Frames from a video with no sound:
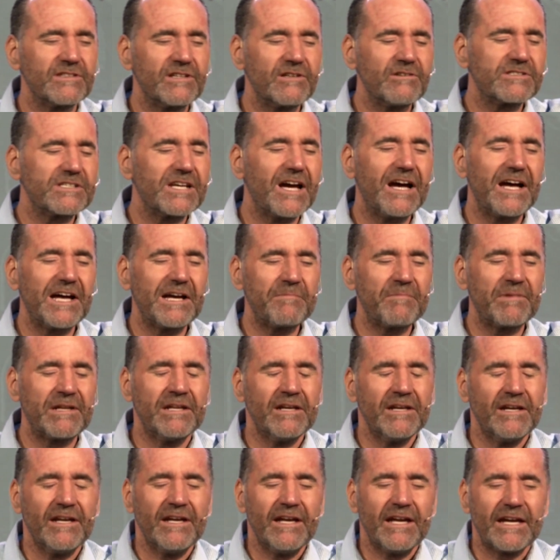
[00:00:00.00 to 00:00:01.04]
and their time,
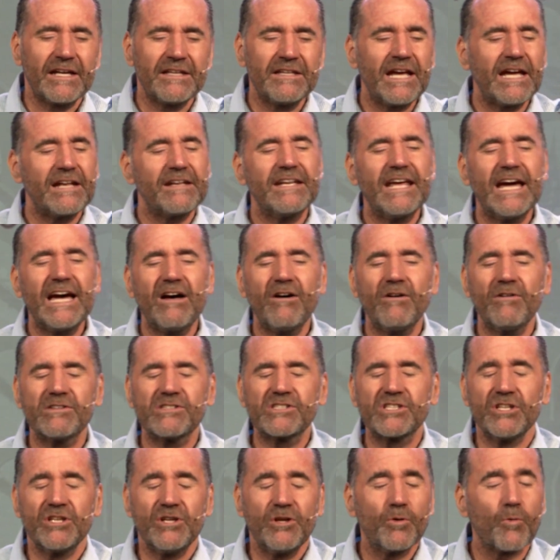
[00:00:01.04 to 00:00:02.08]
and yet now
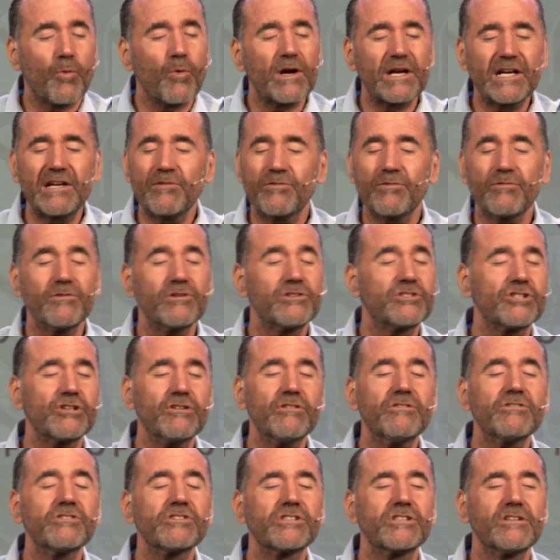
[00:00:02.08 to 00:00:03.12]
you're working through the
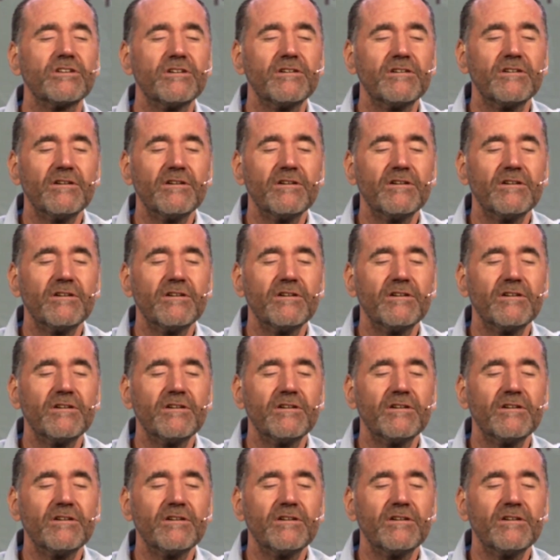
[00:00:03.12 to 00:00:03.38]
church